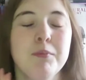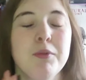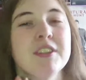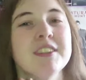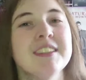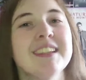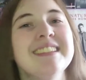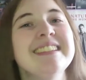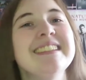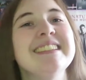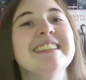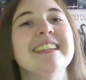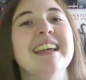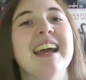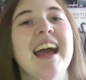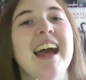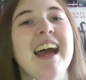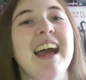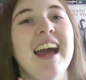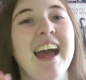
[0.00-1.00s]
books I didn't
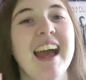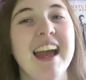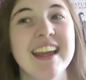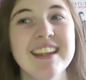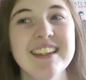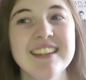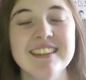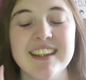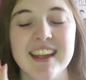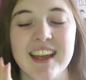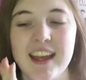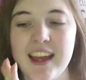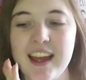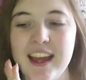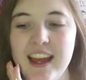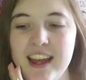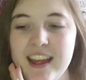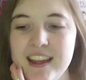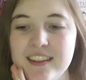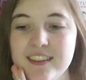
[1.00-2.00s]
hate,
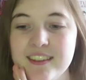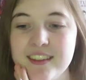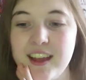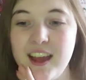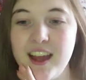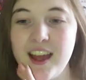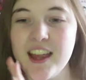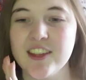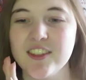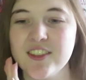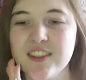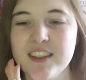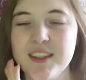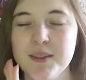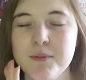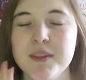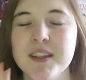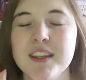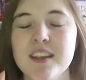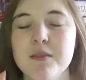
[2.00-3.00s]
and I actually
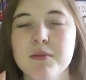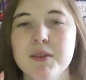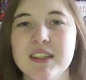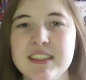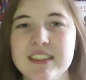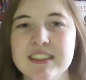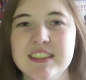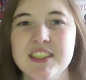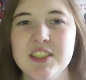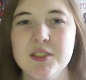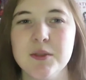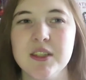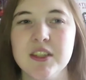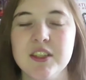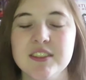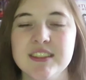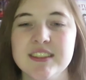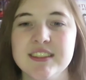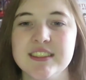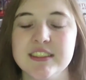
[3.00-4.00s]
am thinking about continuing
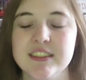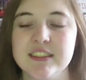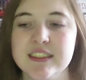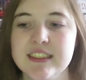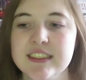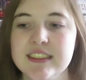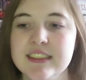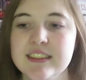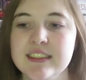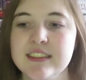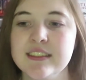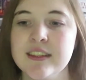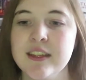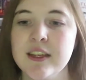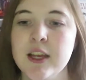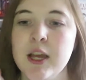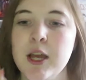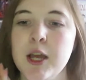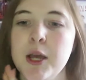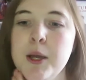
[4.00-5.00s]
on the series,
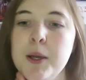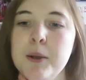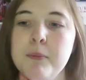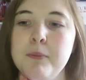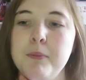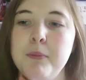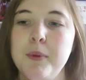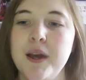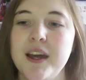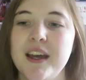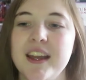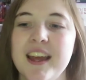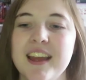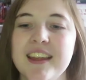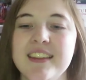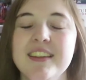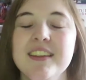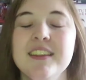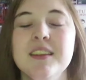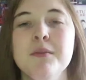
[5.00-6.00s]
but I
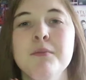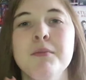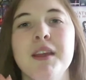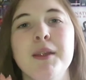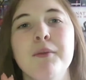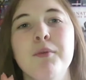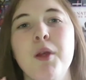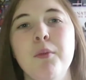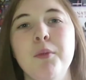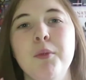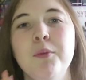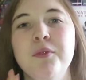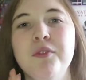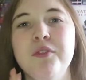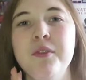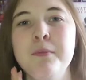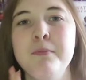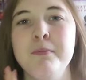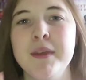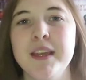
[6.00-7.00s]
think the main problem
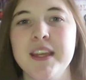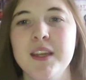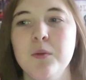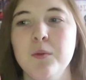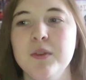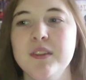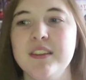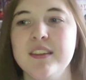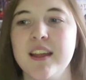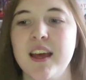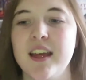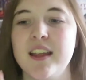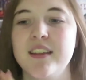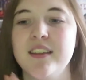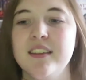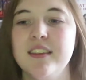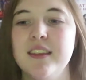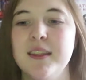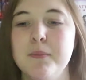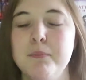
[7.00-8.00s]
for me was that
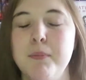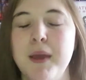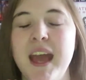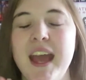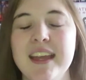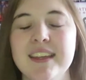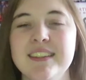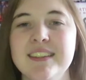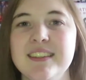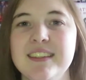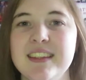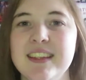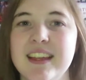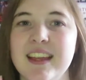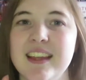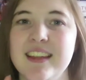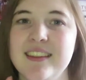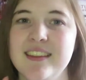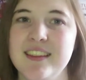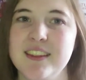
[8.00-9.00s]
the
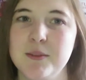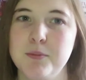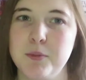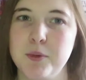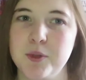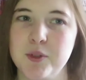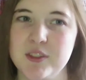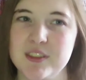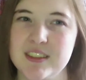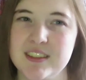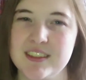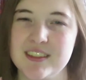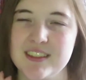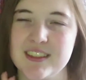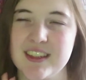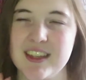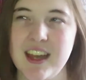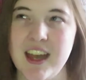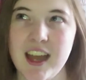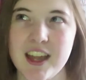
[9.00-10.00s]
pacing in these books
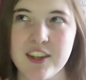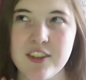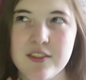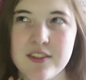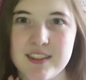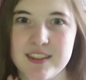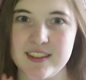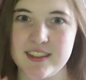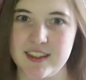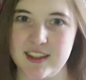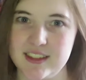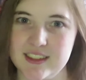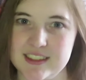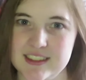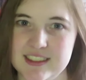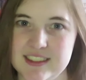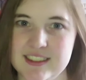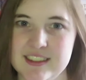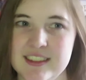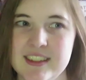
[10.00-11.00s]
kind of
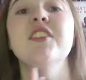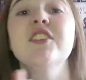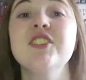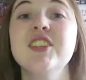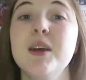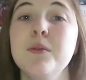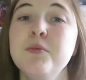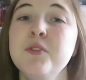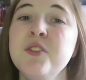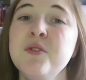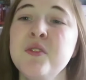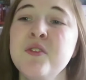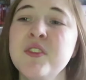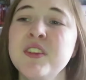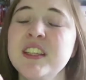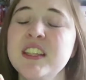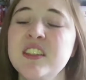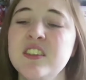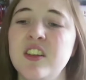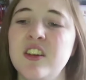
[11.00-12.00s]
sucked. The chapters were
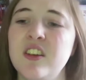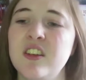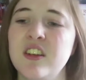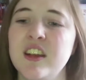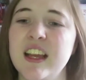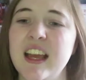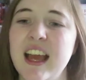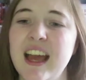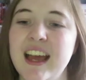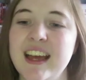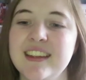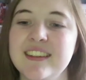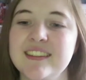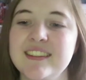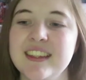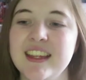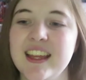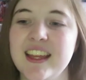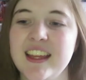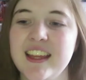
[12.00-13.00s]
really long,
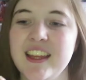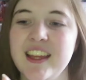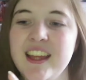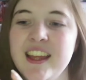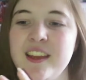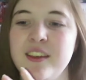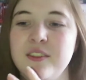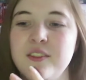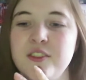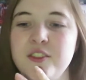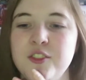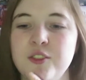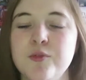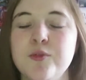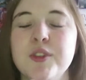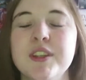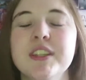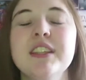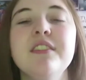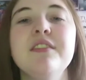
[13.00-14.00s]
and you
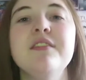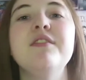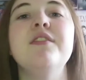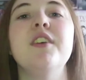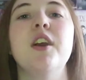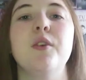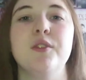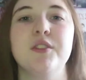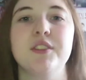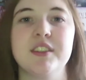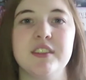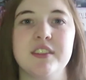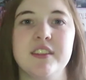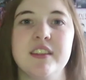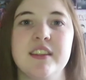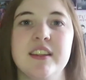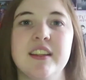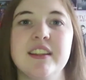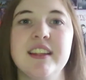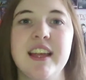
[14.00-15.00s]
really felt
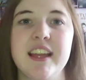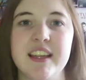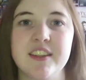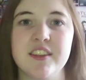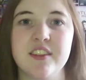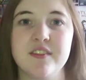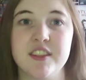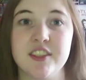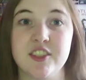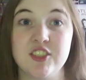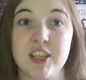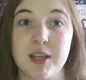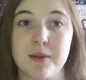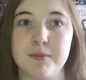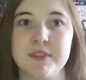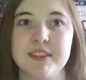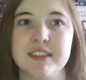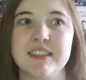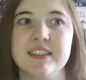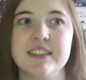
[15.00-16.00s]
the length of these
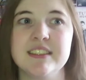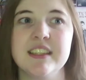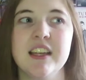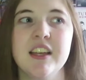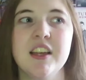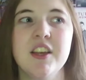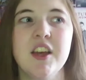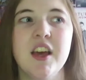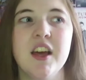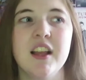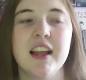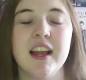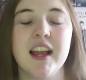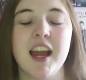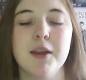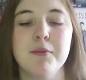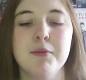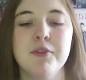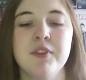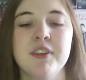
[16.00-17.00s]
chapters. Like,
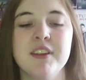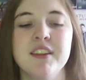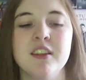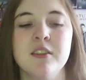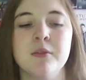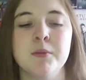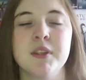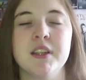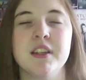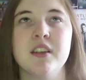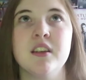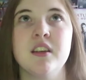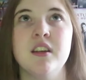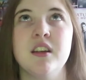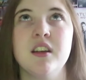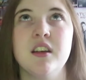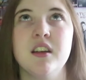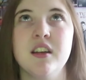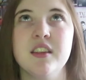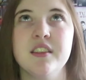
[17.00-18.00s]
I'd be reading them and be like,
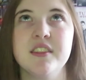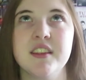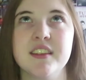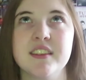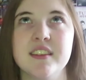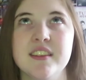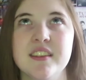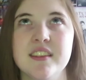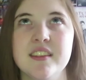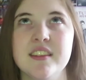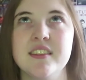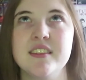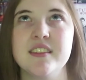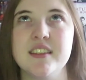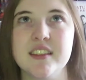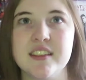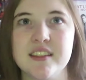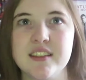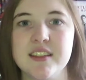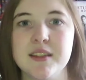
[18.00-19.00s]
oh, like this is
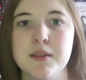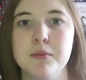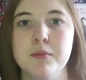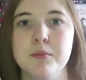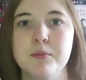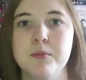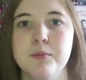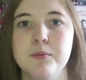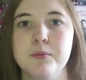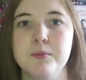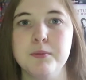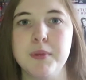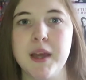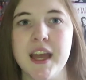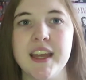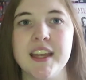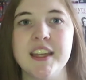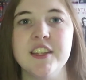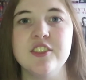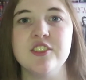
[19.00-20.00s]
a
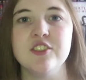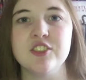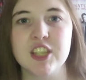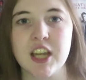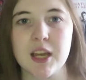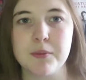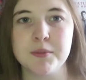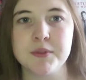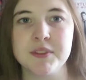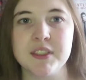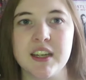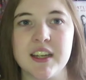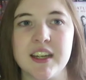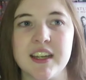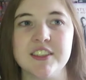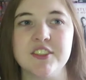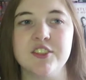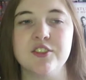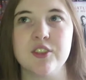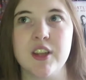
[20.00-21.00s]
60-page chapter,
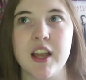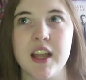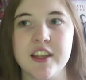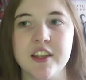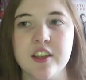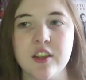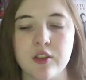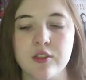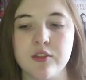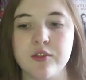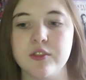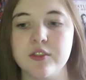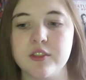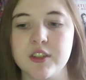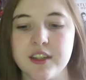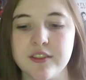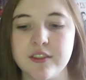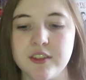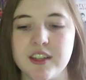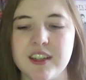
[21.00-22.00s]
it's dragging on
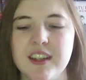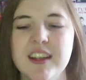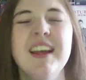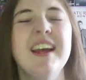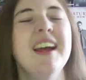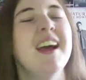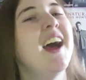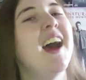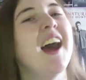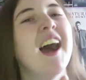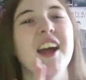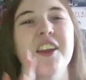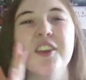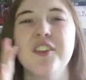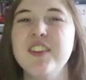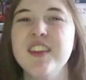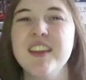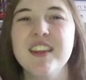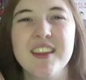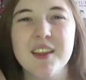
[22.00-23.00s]
forever. I
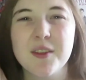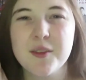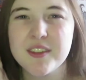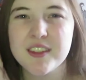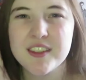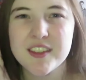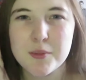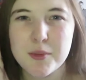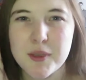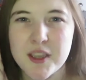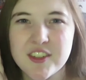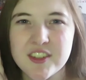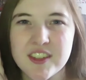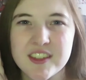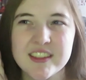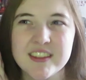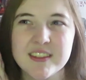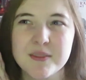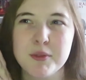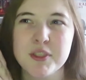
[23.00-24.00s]
don't think they were 60-page, I
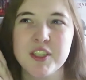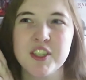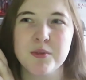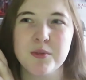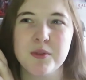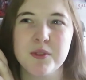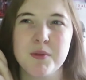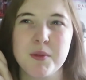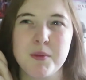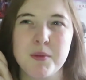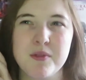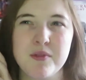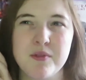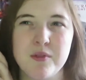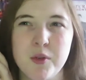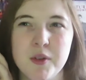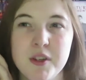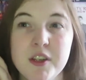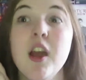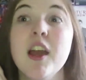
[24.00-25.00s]
think the biggest was maybe
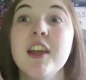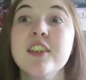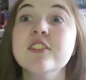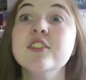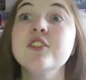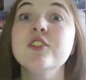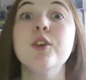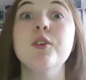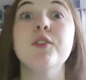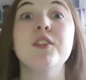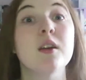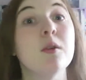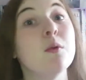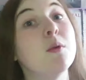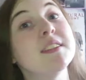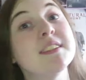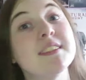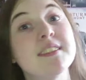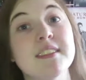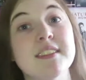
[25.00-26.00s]
40. Actually no, there
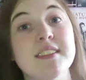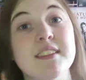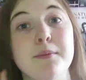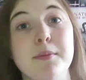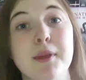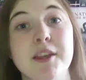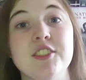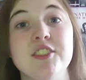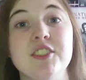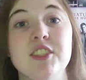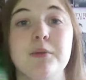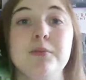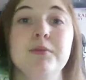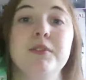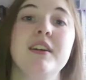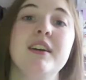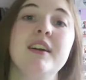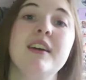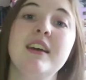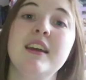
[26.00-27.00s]
was a 60-page
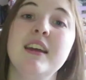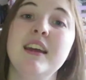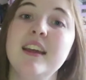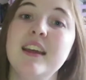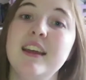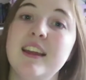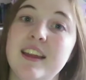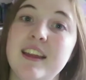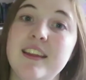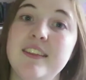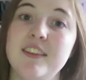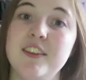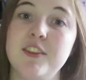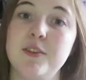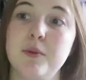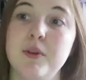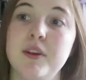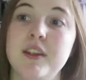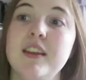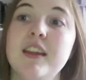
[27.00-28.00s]
chapter in
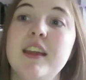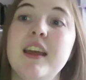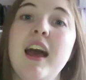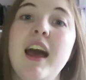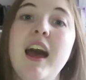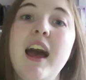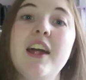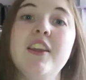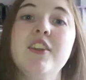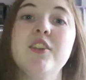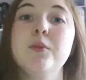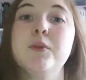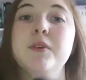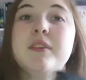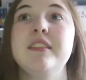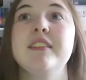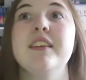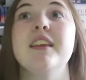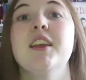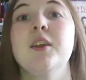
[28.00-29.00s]
this one, and it
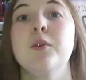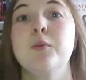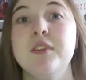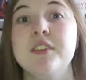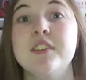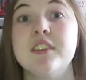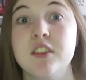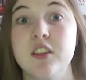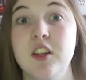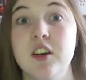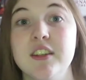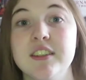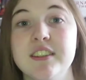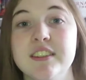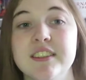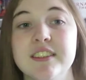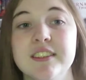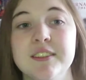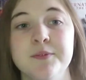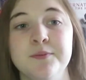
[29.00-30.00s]
was a lot.
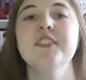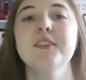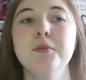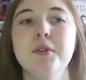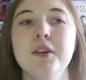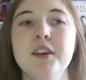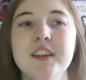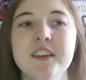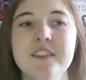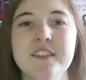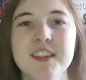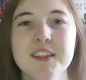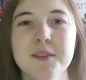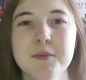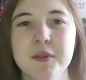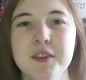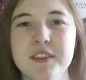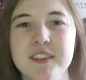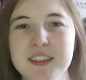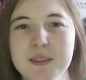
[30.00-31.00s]
So the plot of these
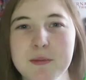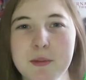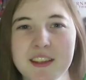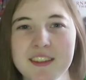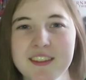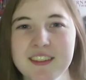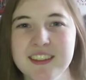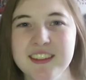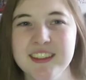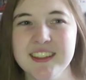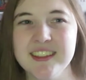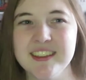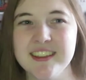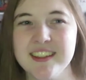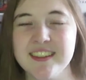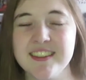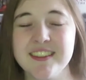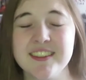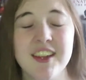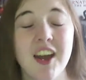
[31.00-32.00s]
books is basically
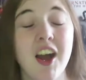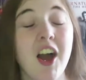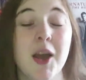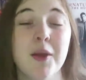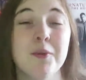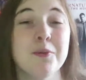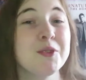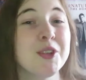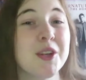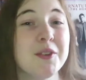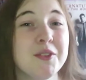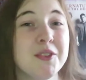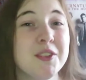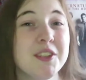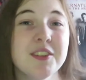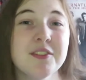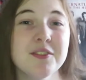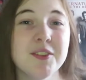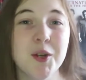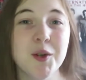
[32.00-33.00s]
there's time travel
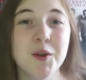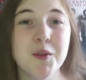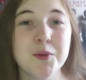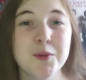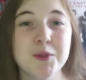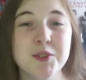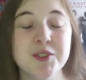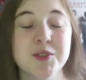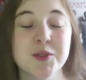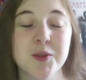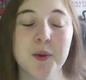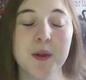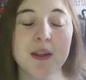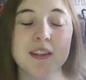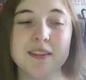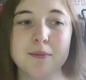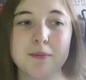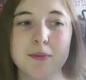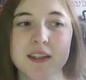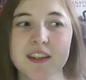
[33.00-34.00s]
involved, which is
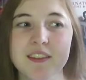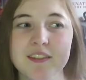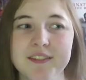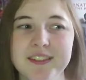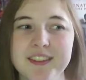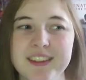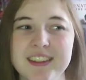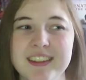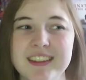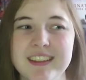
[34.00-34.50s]
always a bit of